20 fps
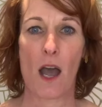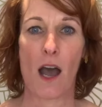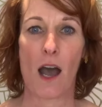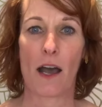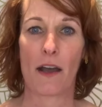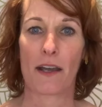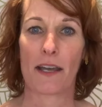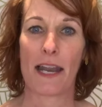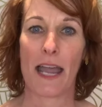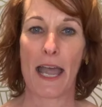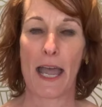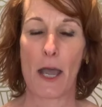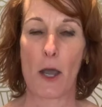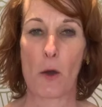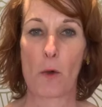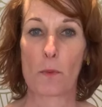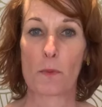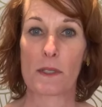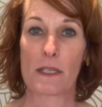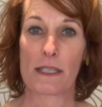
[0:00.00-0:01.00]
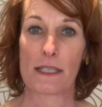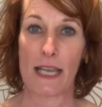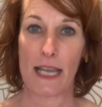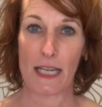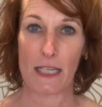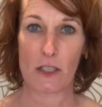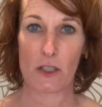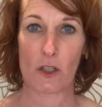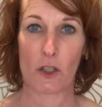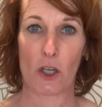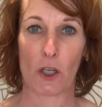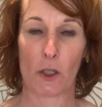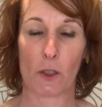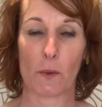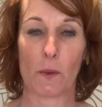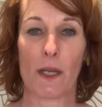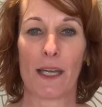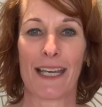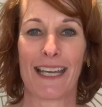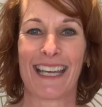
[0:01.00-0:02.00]
I'm going to help set
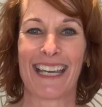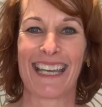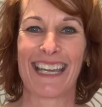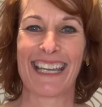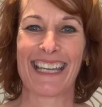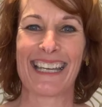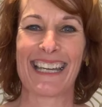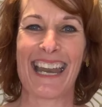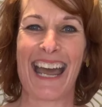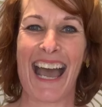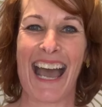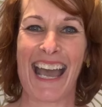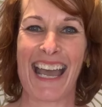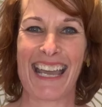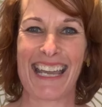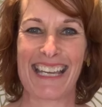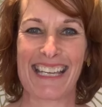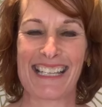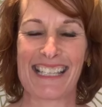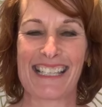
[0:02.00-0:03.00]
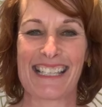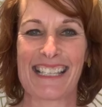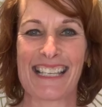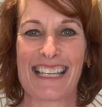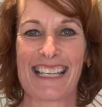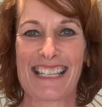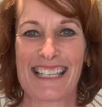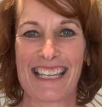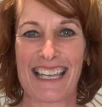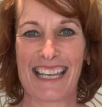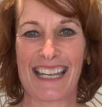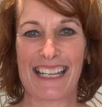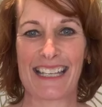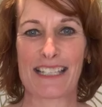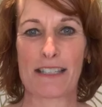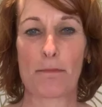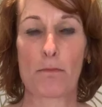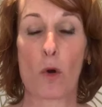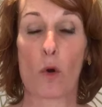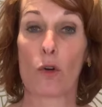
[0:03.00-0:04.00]
you in a
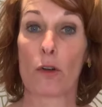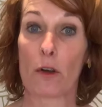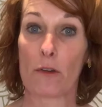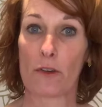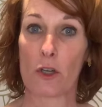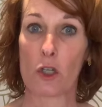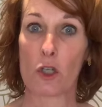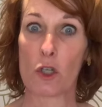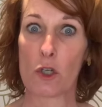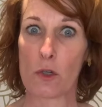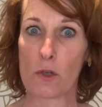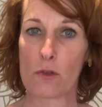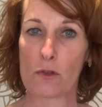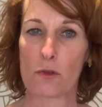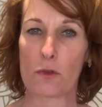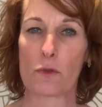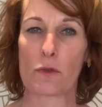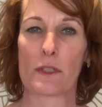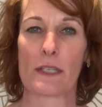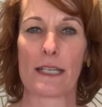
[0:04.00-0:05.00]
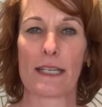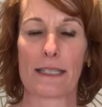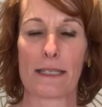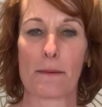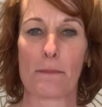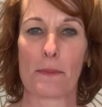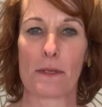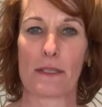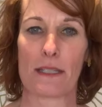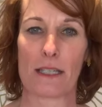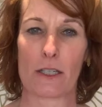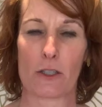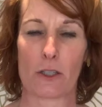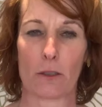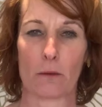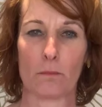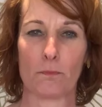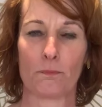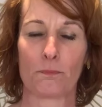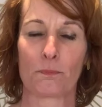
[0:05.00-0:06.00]
seated, more of a neutral seated
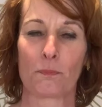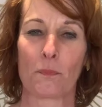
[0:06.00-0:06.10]
position.